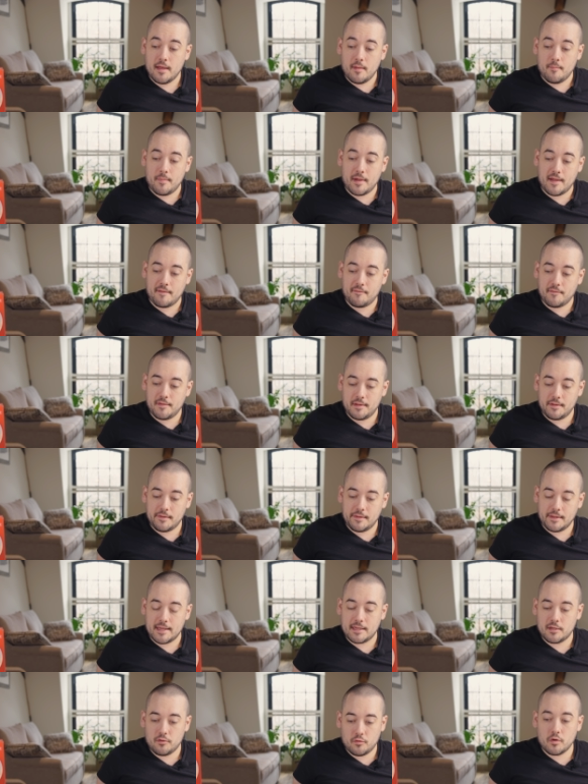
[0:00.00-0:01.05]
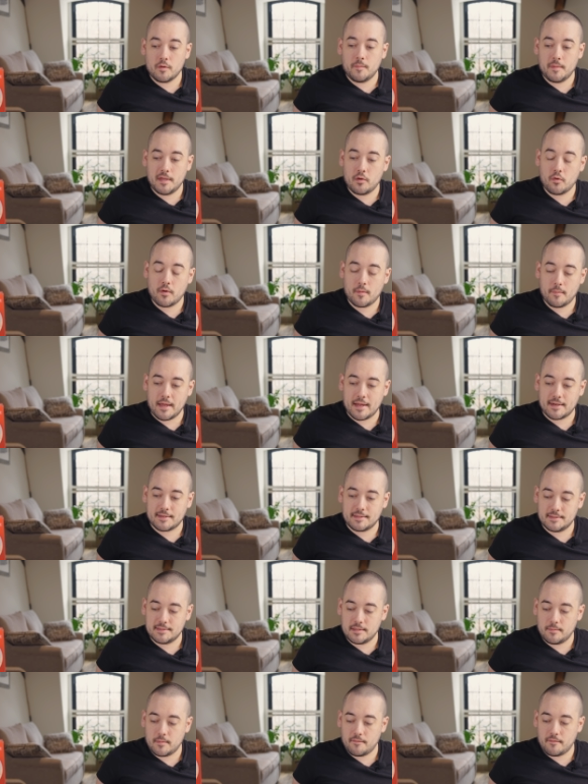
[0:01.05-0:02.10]
But I feel like you could be going back
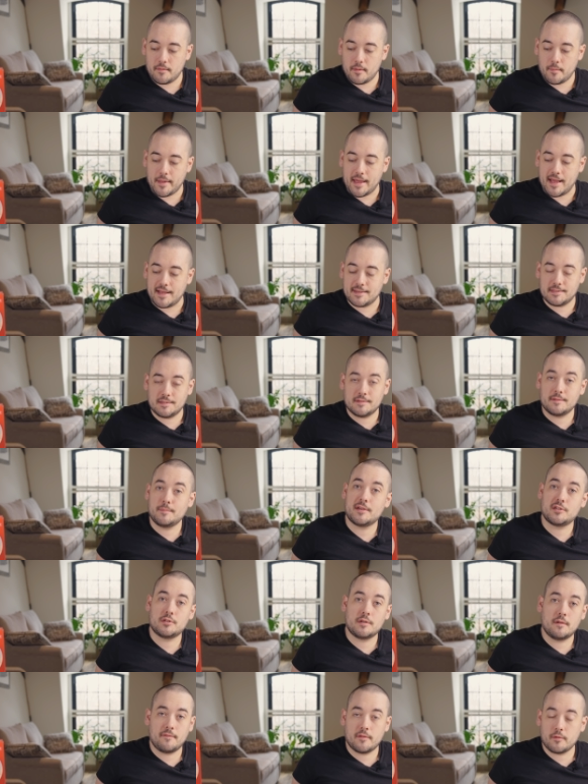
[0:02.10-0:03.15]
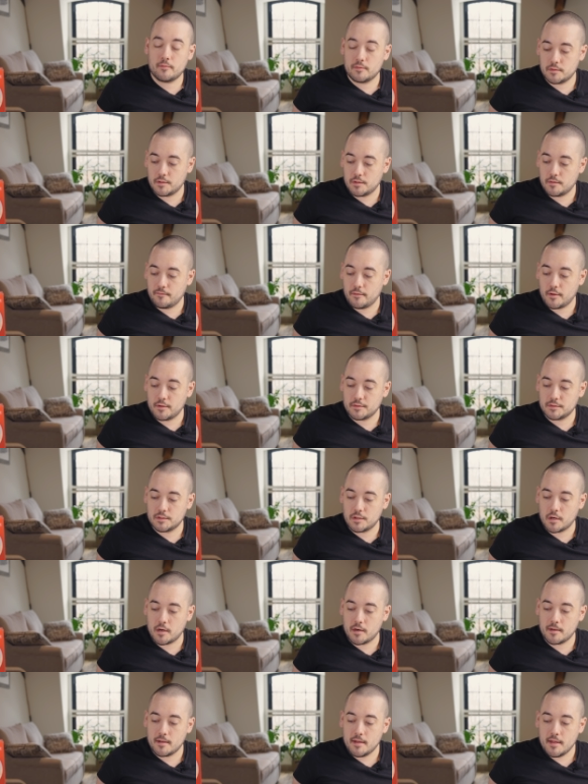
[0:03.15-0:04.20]
to someone from the past, especially if there was a false
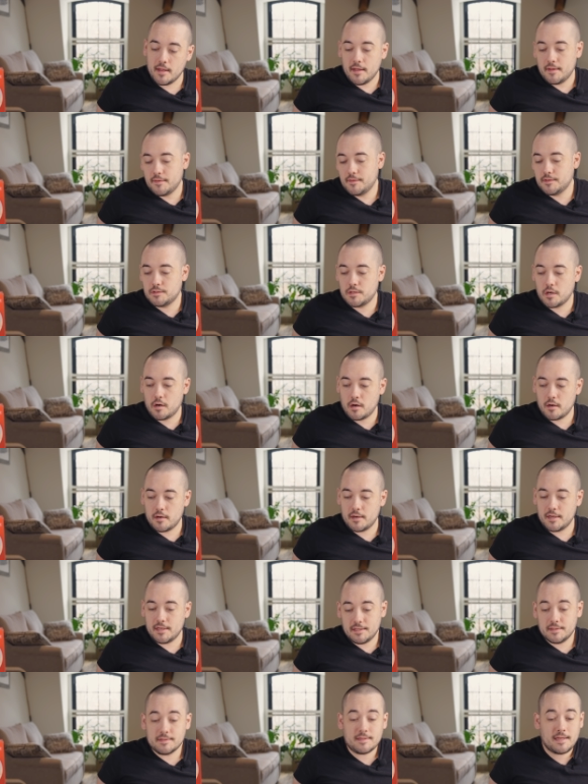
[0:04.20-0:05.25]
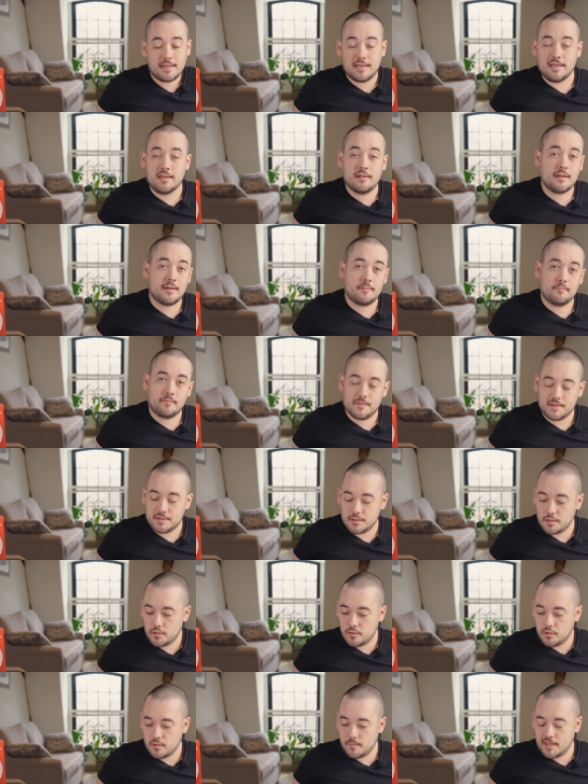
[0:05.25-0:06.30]
start. The star is like healing,
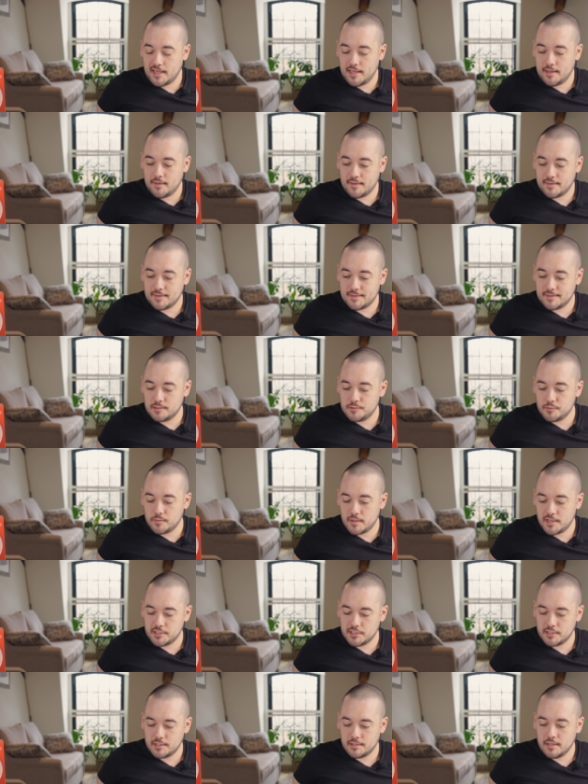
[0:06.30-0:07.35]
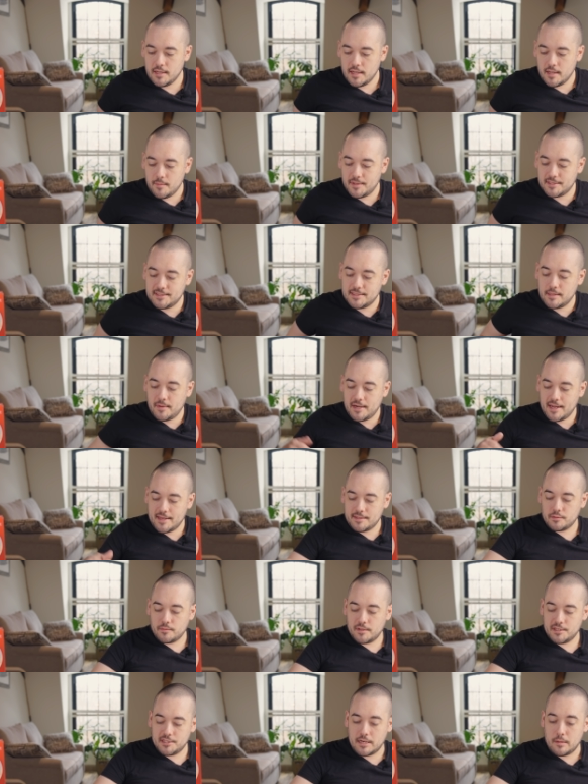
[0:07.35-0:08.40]
so you could be healing the situation, but someone has
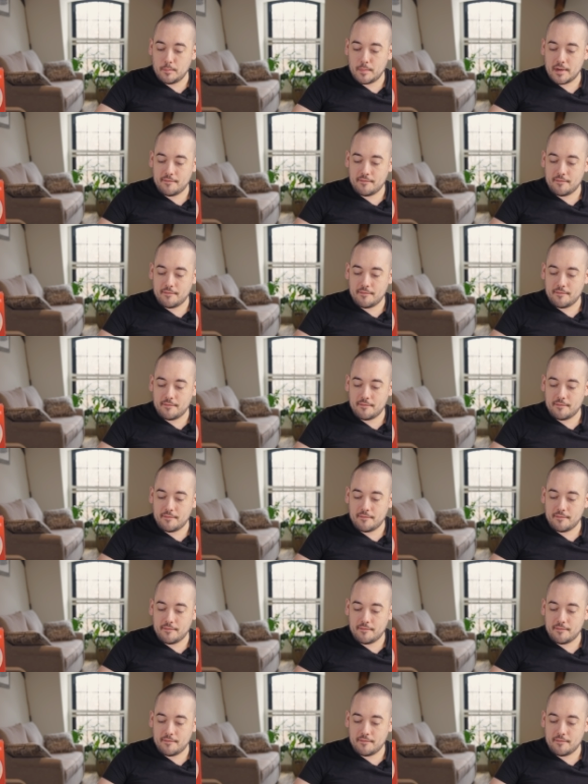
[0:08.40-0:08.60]
to reach out.